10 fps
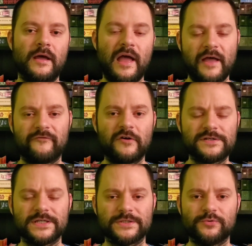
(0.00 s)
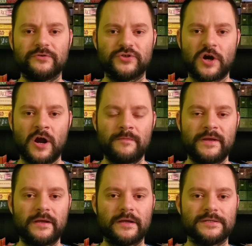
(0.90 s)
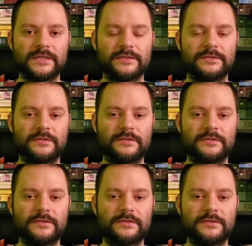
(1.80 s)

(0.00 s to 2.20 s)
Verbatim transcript: at first it sort of jarred me because it